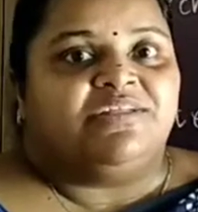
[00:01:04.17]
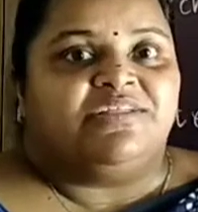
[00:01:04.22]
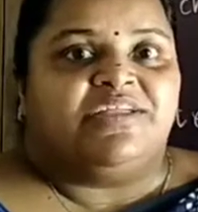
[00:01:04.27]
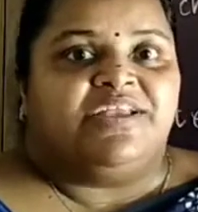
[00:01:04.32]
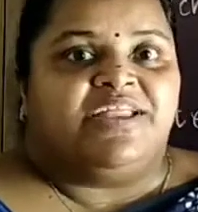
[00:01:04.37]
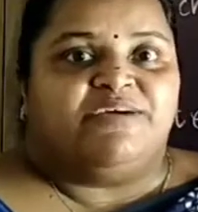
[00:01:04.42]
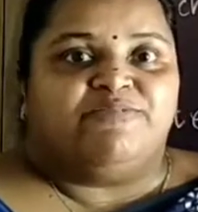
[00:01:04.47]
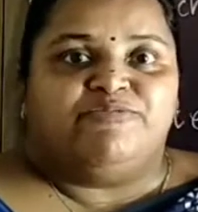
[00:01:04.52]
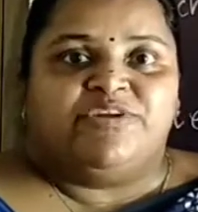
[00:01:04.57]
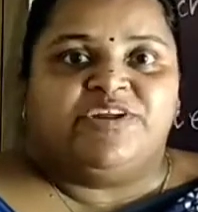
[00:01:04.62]
the
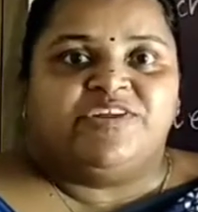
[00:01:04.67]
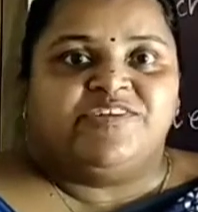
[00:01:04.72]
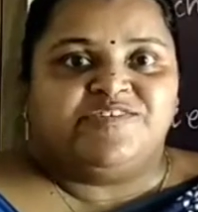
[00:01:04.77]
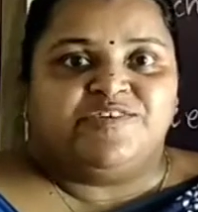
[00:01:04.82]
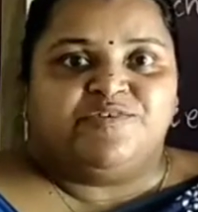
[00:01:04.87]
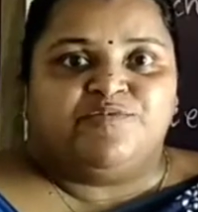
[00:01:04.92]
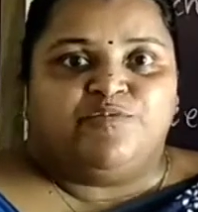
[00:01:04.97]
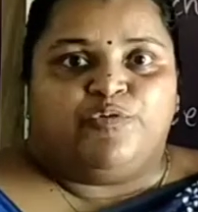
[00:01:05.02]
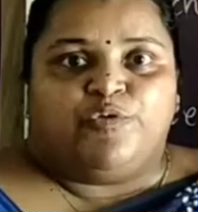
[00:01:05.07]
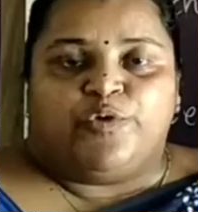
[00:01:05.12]

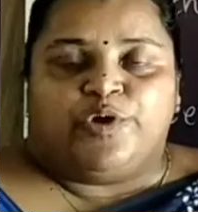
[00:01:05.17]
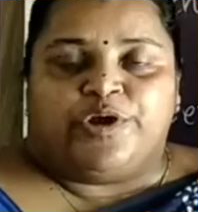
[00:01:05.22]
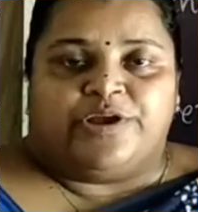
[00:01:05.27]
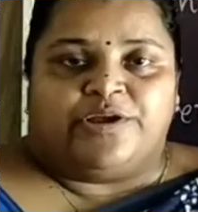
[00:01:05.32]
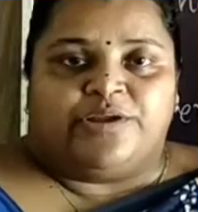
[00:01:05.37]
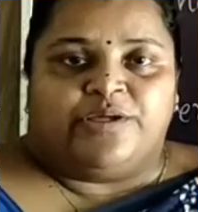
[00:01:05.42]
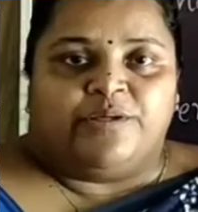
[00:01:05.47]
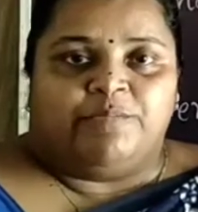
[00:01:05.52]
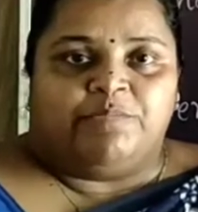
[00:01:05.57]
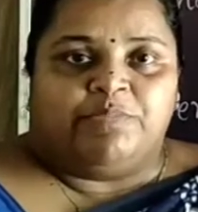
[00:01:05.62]
definition for
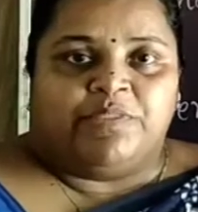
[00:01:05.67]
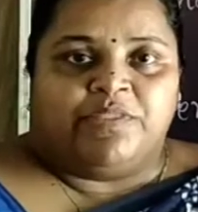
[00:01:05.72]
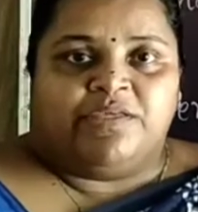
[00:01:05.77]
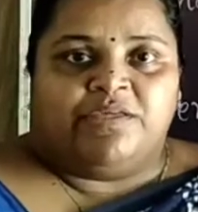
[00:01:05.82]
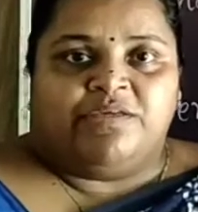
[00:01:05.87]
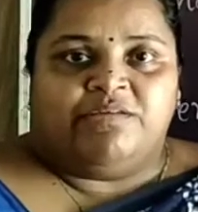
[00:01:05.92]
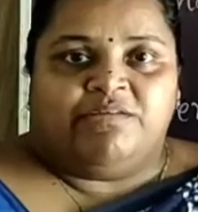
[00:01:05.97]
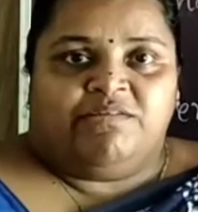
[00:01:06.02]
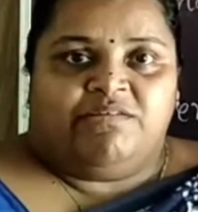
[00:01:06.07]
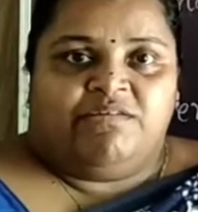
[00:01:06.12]
it.
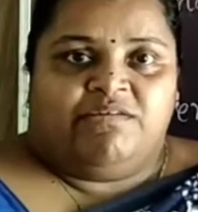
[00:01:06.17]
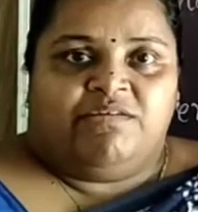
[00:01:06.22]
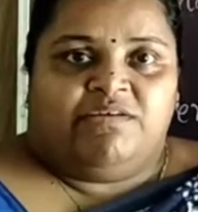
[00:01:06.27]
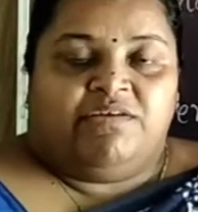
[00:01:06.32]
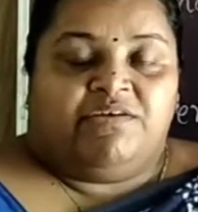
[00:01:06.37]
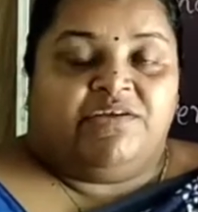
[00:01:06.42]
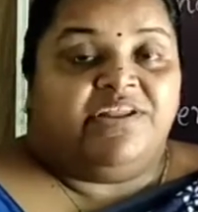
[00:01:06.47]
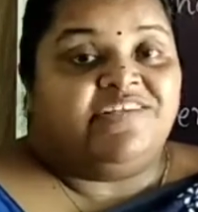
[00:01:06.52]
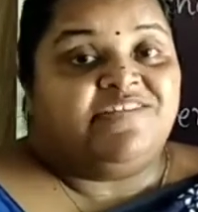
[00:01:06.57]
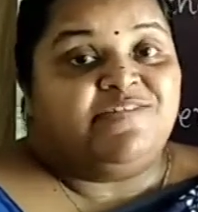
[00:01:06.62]

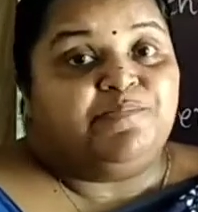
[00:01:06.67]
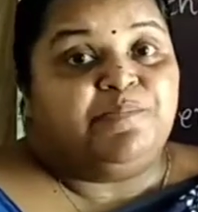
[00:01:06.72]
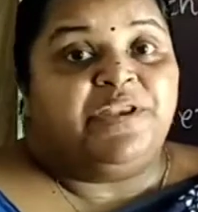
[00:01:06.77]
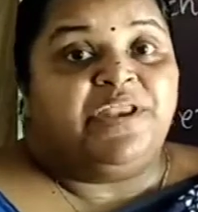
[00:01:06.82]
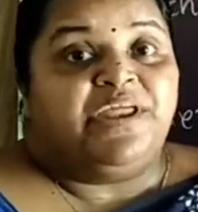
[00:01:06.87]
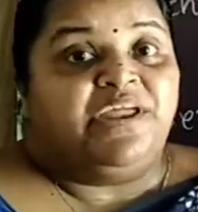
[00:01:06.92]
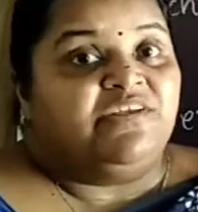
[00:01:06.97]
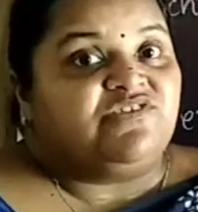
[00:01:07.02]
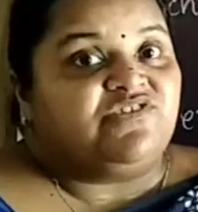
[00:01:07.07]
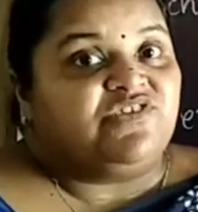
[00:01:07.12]

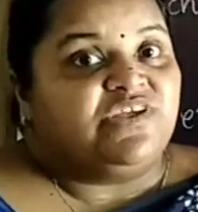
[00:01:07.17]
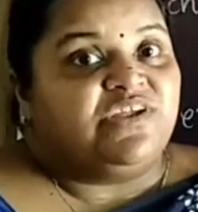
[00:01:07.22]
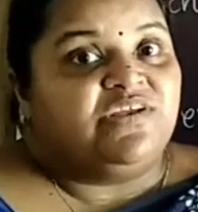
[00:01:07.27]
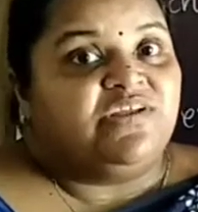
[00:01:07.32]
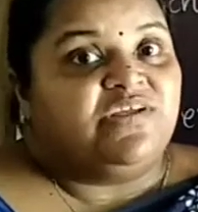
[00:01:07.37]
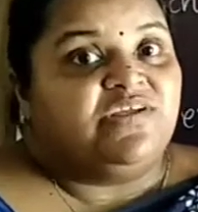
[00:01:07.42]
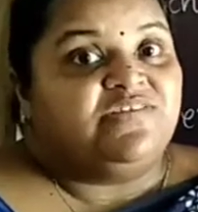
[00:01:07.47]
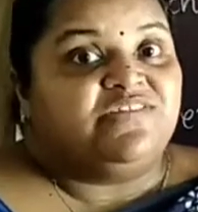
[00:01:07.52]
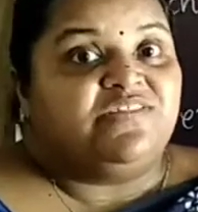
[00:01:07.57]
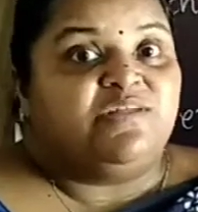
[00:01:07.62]

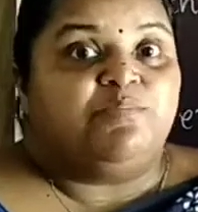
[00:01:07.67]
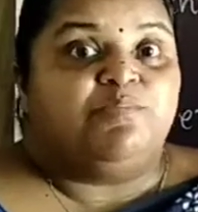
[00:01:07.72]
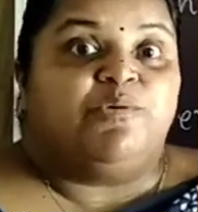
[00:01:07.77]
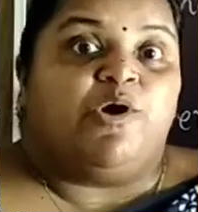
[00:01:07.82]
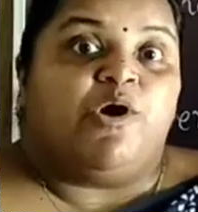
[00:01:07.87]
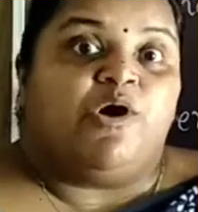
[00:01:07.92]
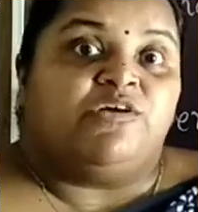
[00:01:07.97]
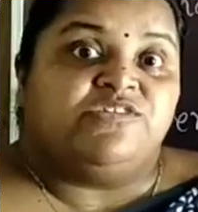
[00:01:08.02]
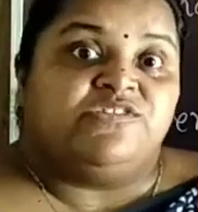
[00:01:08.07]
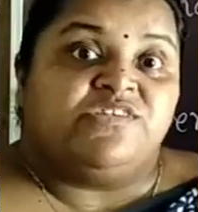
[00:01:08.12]
Respiration is the
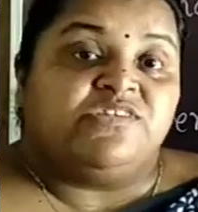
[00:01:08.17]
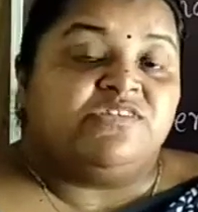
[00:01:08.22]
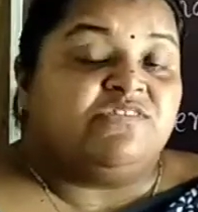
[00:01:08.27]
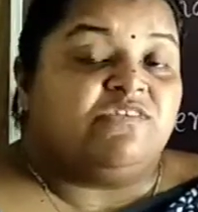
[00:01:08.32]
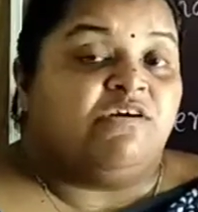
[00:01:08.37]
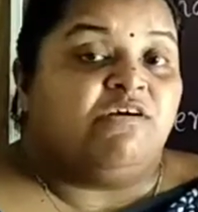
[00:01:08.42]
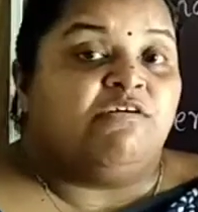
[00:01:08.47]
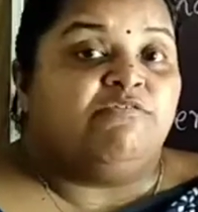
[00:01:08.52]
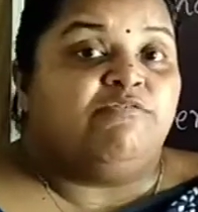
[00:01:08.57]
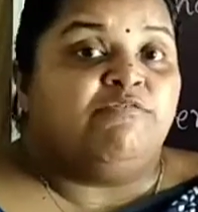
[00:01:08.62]
process
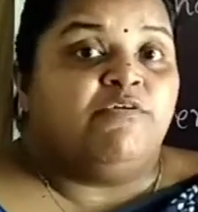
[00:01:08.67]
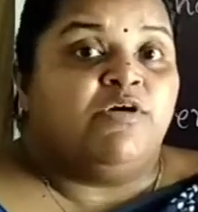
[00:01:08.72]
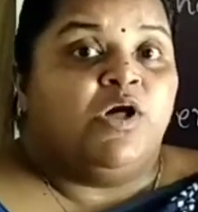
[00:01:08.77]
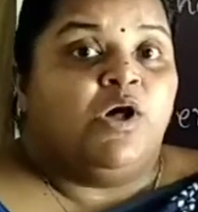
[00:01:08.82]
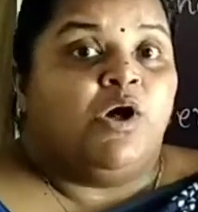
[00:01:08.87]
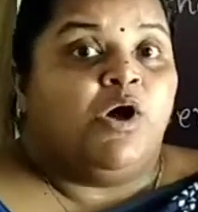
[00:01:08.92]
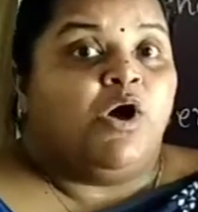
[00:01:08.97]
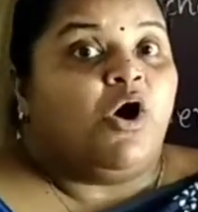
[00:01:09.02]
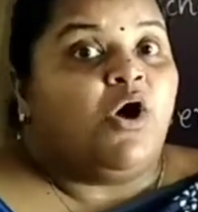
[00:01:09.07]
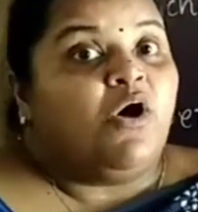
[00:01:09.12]
of
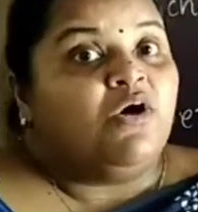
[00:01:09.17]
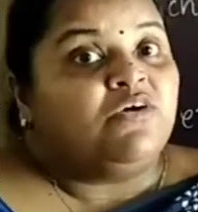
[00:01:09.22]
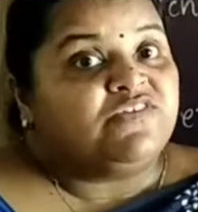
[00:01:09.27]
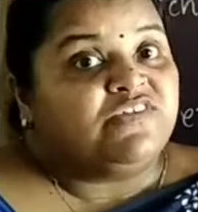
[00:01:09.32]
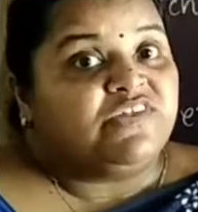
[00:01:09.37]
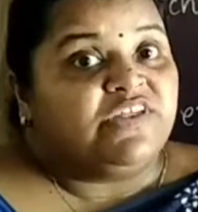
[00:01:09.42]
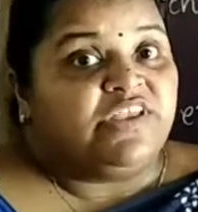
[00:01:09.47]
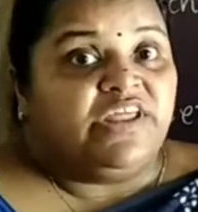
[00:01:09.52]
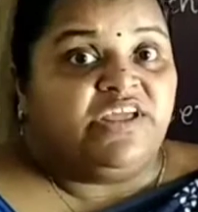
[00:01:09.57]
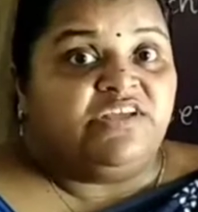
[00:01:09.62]

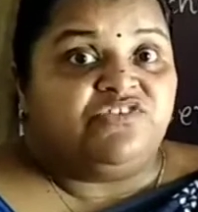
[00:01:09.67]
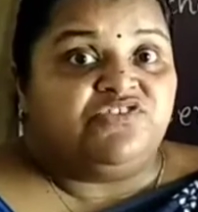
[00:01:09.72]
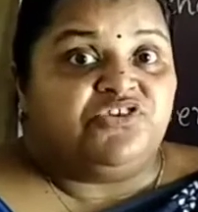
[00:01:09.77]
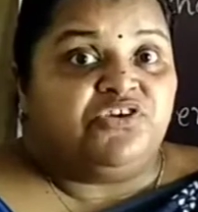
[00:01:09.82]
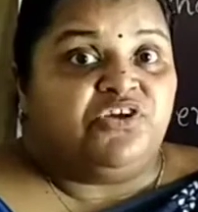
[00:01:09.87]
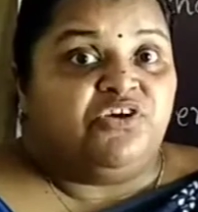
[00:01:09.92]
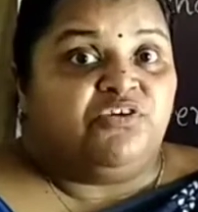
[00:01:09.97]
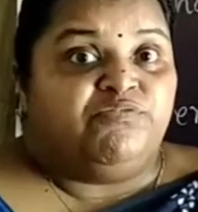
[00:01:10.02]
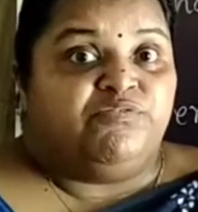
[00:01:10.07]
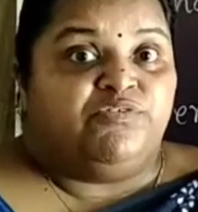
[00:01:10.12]

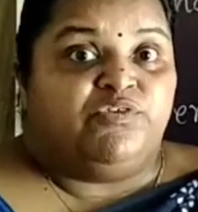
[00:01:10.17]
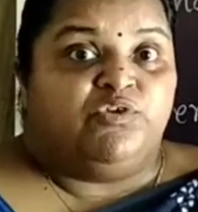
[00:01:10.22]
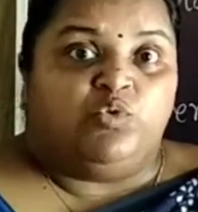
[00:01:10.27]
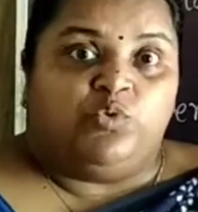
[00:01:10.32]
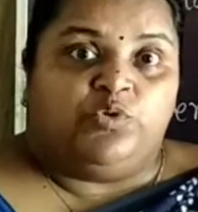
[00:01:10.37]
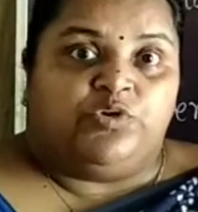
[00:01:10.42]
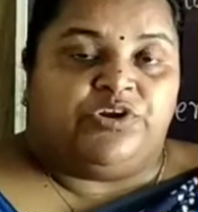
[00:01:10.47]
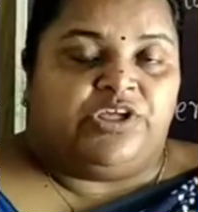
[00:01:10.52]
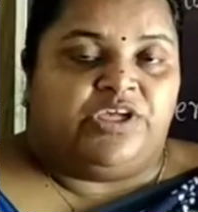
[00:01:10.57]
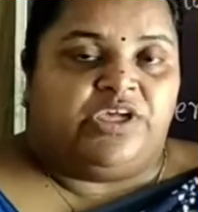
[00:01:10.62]
oxidation of
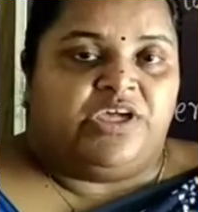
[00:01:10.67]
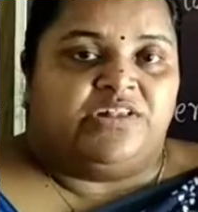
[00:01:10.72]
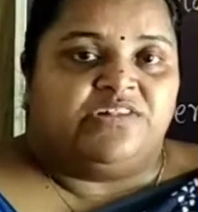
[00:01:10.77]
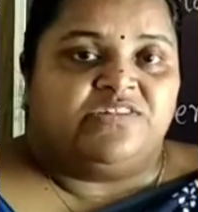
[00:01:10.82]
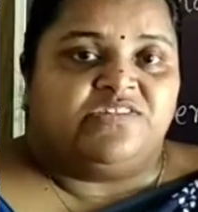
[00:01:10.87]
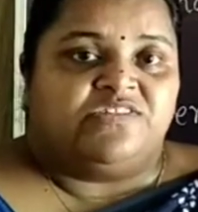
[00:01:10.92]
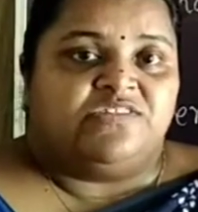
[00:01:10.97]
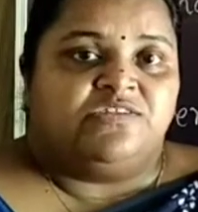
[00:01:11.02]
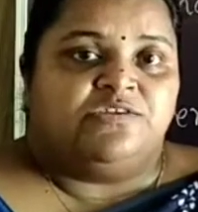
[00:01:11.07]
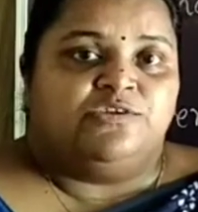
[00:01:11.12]

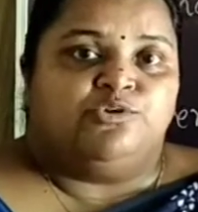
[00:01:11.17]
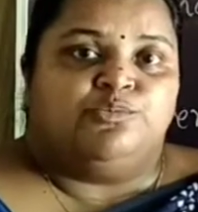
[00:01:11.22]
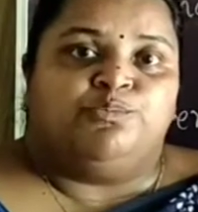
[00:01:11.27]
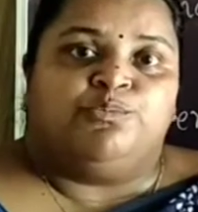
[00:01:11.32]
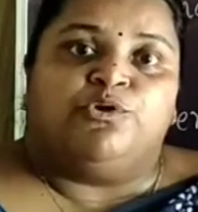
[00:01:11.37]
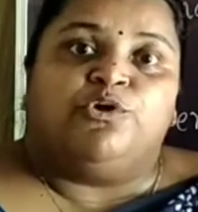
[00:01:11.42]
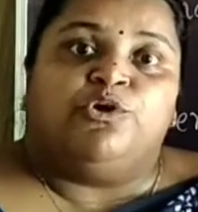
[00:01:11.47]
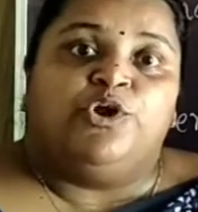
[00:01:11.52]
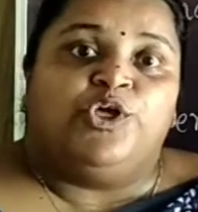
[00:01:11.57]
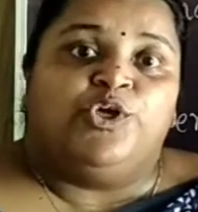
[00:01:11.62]
nutrients to
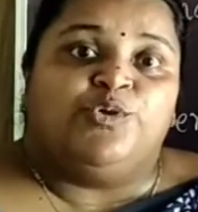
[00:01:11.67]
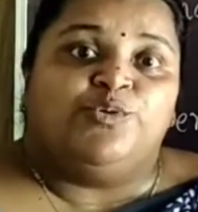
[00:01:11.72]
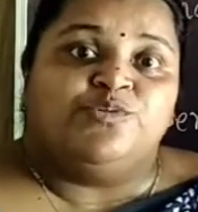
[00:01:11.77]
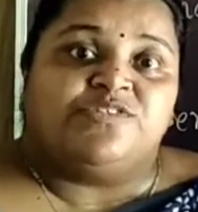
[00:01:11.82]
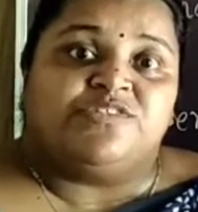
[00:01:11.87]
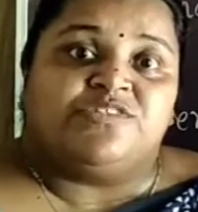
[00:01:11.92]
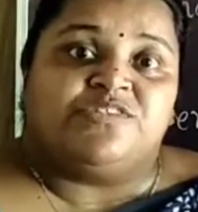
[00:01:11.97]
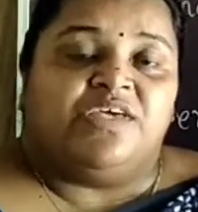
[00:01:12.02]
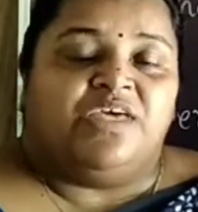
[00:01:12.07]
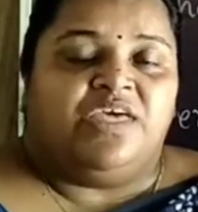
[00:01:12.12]

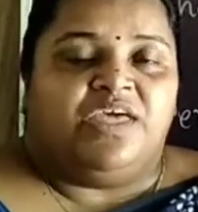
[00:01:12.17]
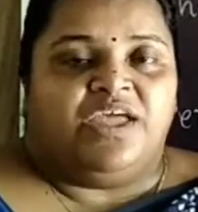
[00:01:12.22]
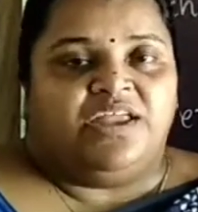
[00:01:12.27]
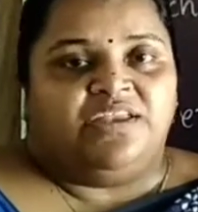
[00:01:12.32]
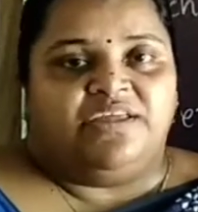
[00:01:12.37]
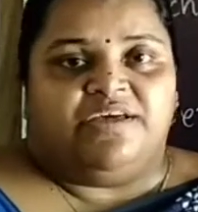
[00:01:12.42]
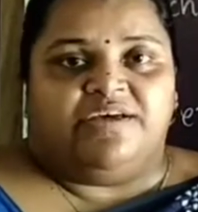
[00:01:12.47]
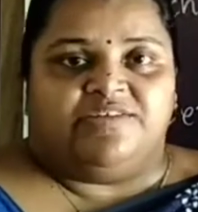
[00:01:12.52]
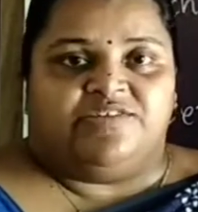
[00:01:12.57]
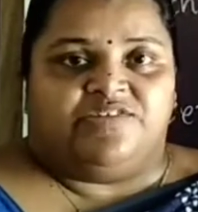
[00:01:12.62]
produce
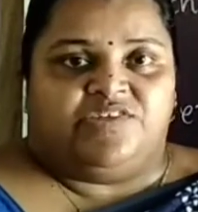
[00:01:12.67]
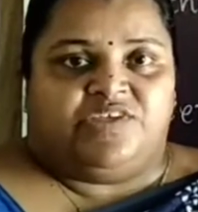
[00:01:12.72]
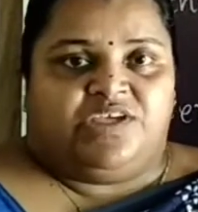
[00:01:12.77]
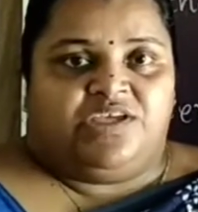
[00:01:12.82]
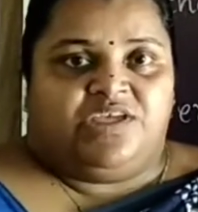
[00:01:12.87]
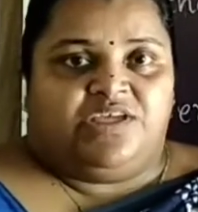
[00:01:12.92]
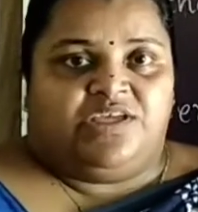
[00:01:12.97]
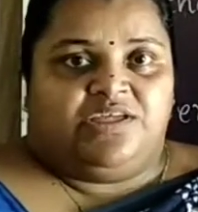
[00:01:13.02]
energy.